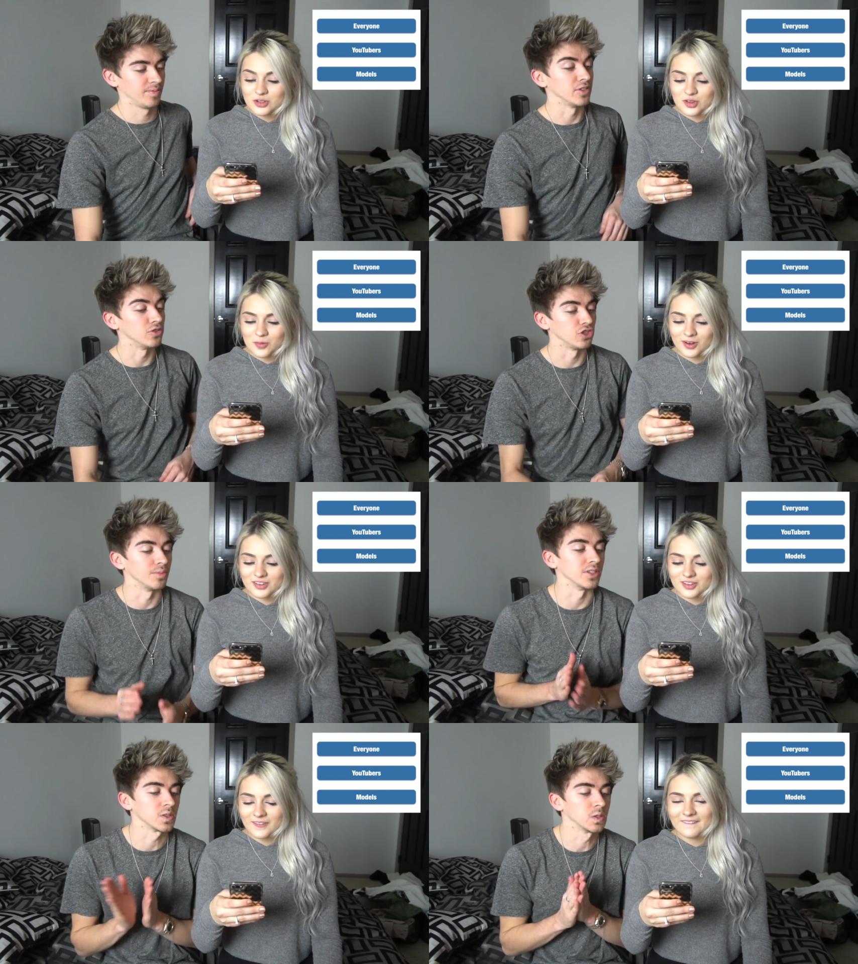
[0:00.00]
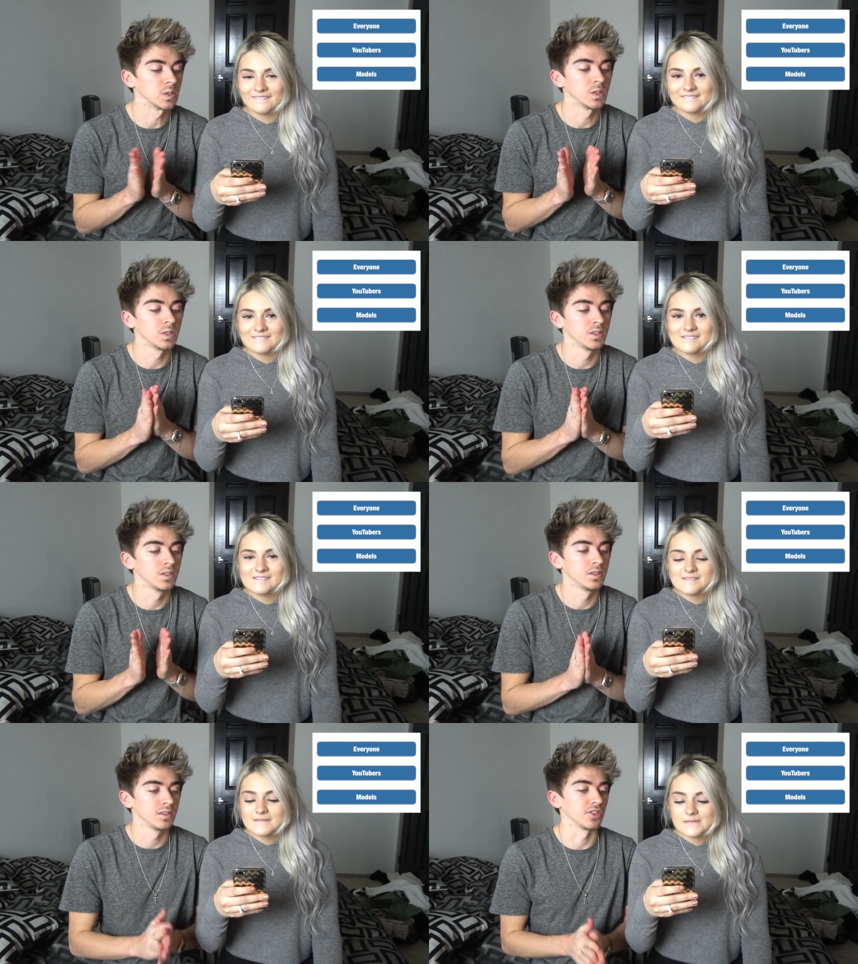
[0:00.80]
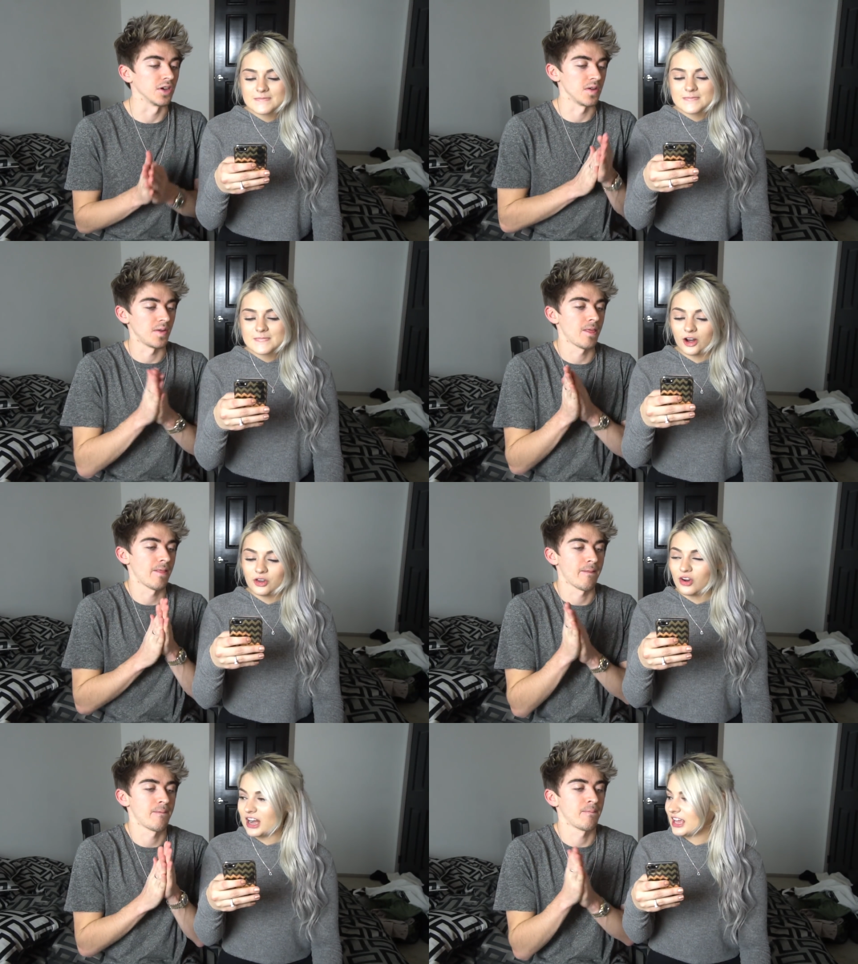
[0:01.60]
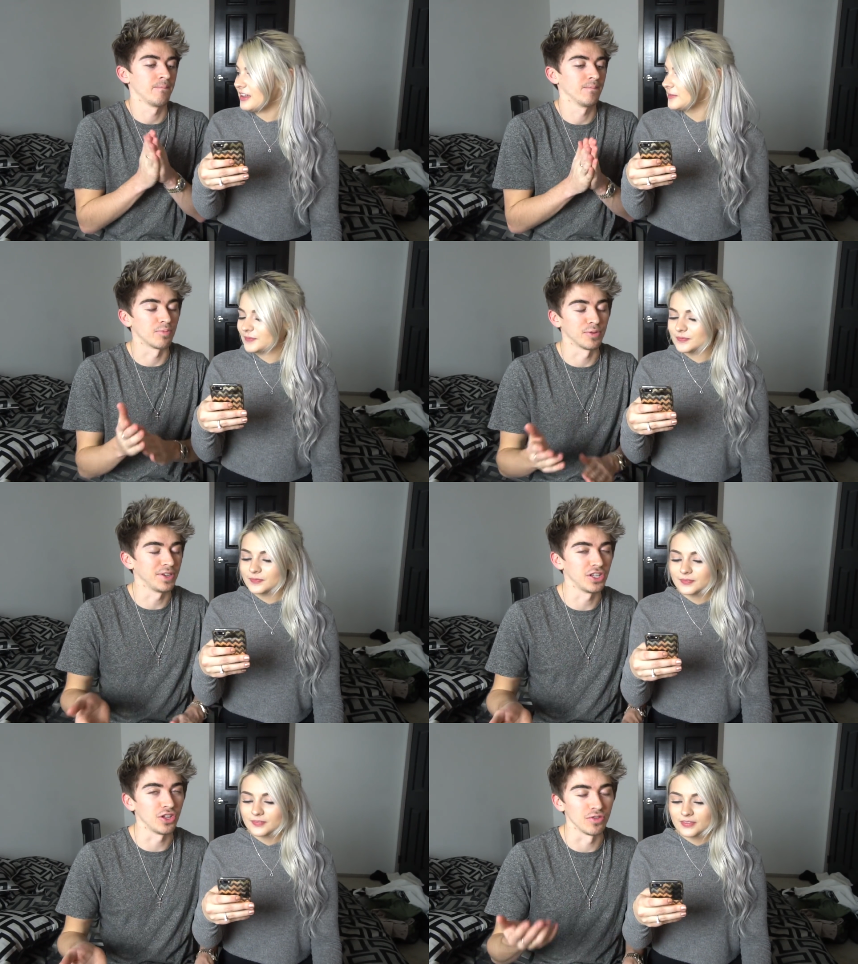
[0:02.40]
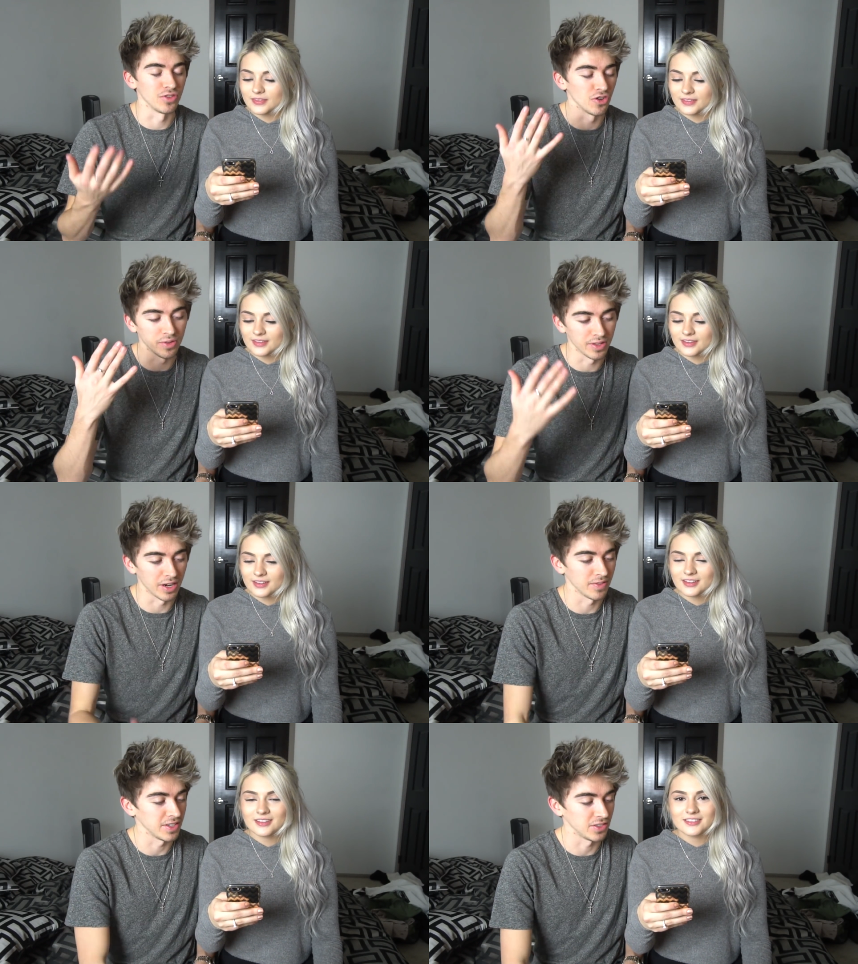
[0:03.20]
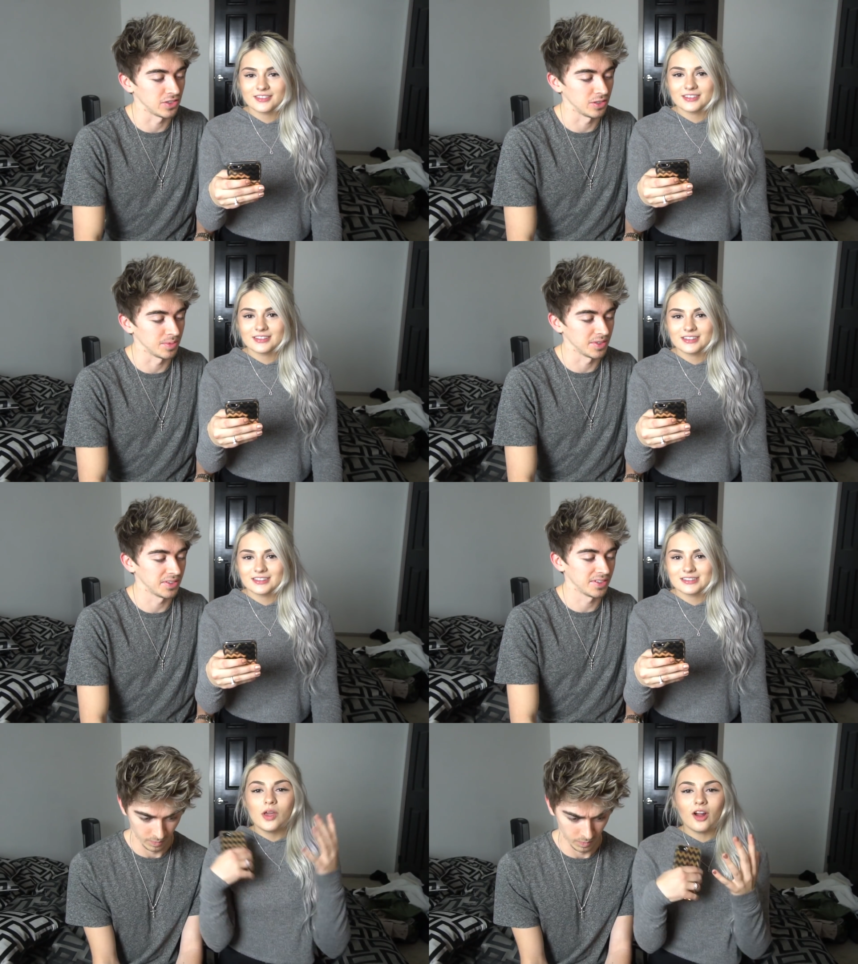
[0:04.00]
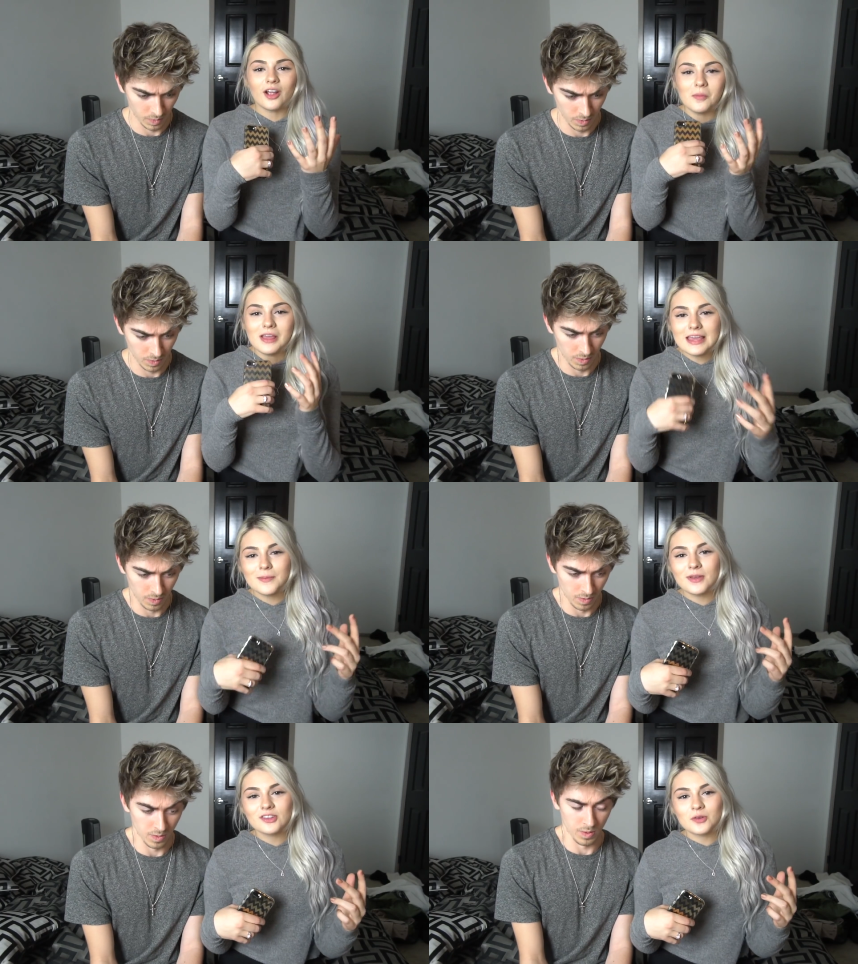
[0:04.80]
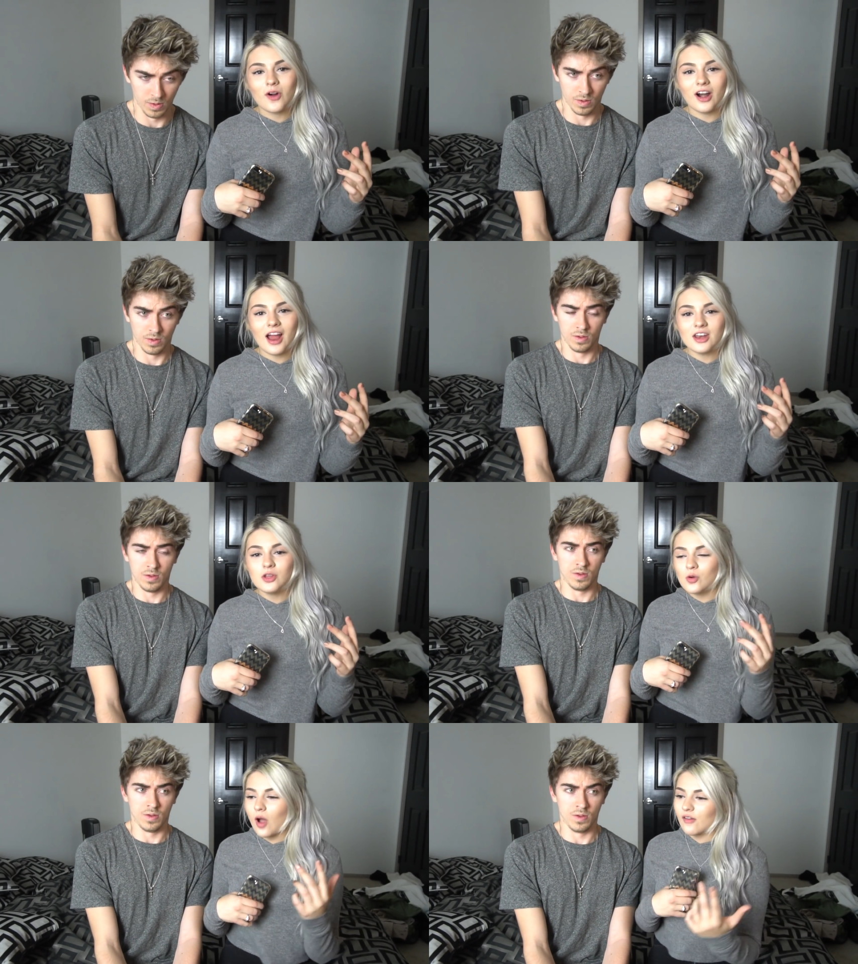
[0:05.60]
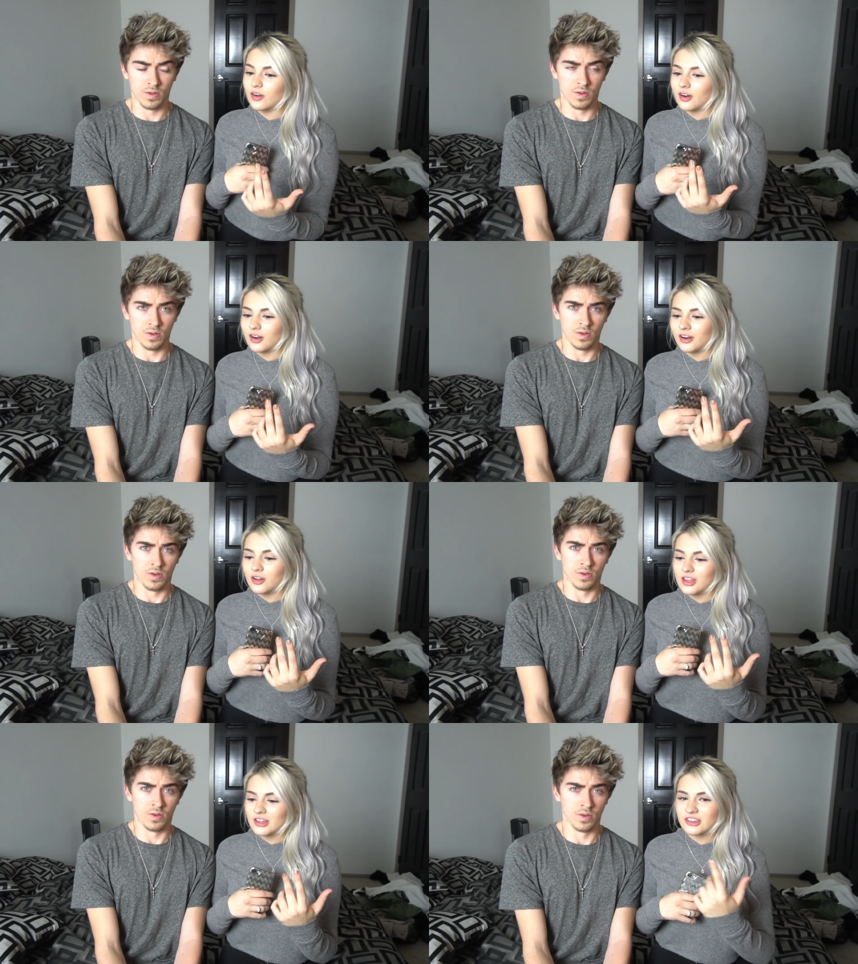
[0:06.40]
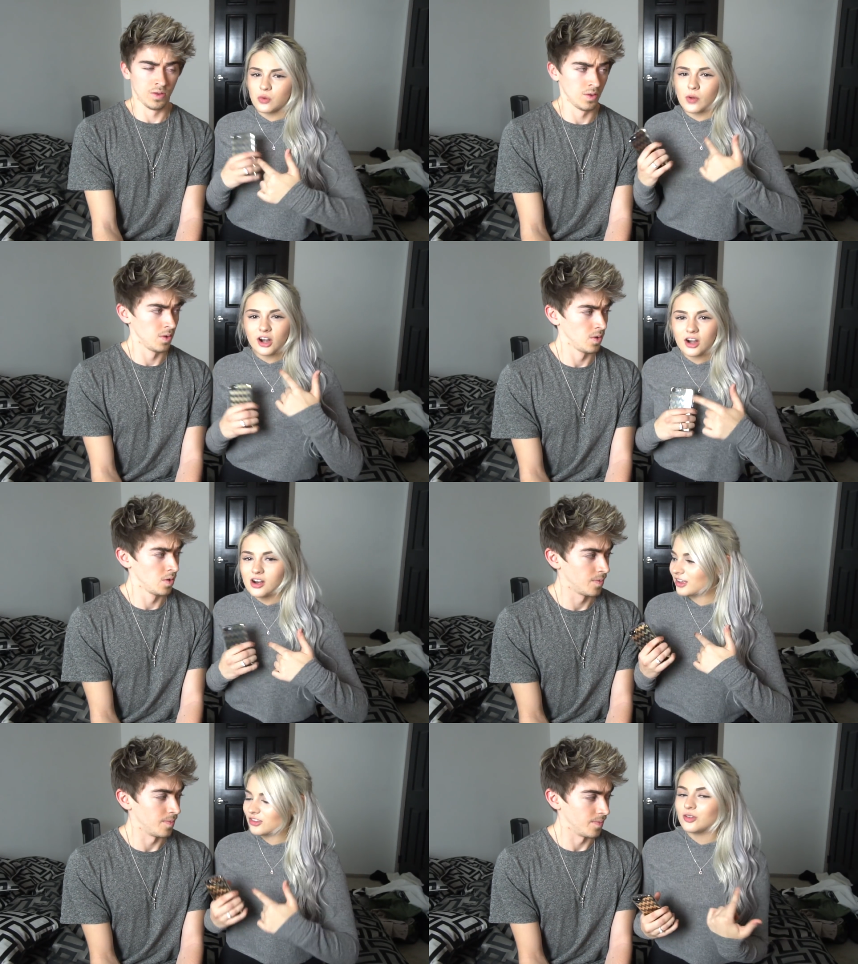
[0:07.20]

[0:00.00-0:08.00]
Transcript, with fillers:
Speaker 1: YouTube. YouTubers. Let's go.
Speaker 2: Are you ready?
Speaker 1: I'm probably gonna know none of these YouTubers.
Speaker 2: We are gonna be keeping score, and whoever is the winner gets